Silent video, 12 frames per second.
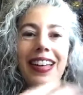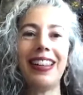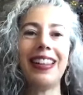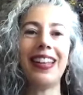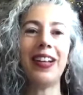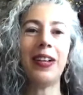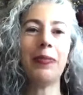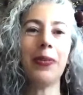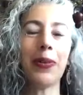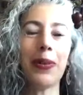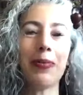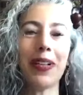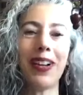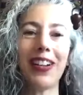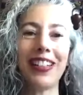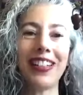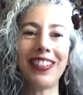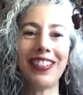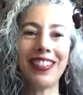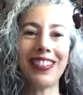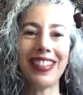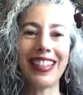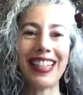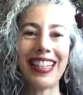Hello, Maura McCarley
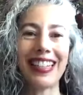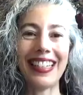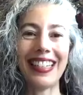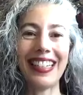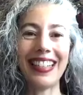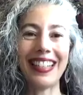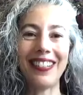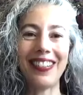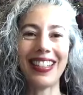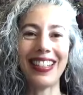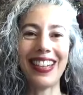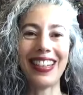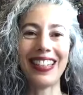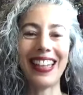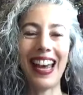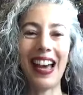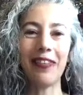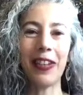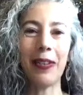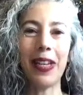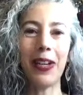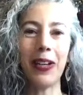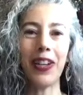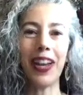Torkeldsen. It's so exciting to have you
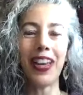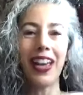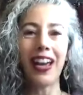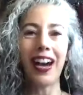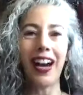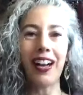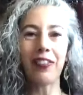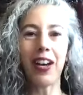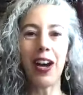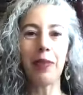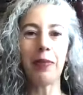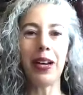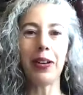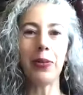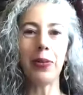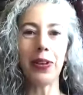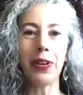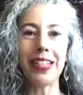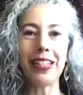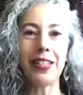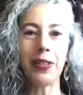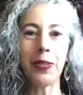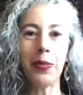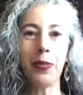here. I've got my
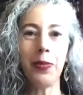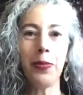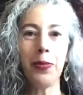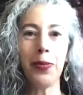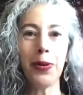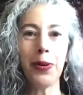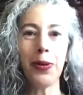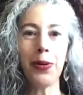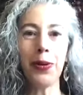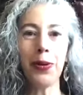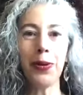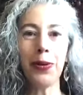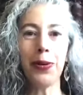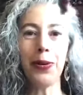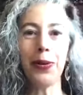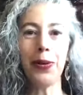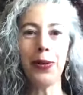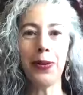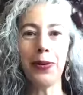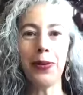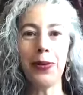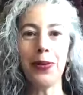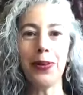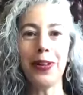orchids.
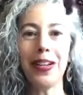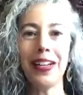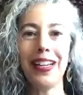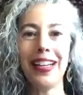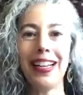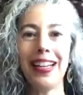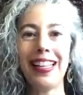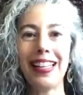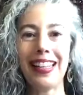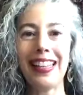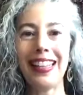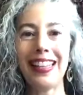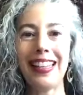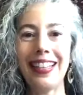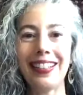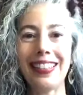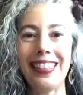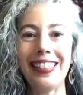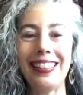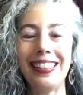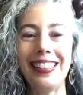Woo-hoo-hoo-hoo-hoo. They're little.